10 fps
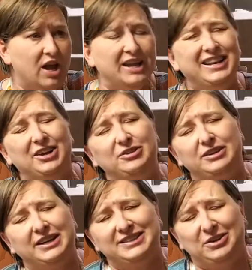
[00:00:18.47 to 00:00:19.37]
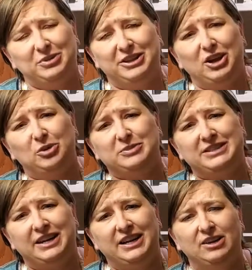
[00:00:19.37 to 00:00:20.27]
Now, is that really
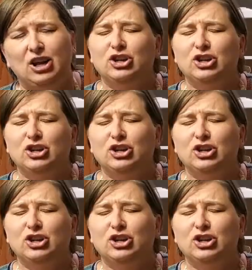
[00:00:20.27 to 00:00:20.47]
homesteading?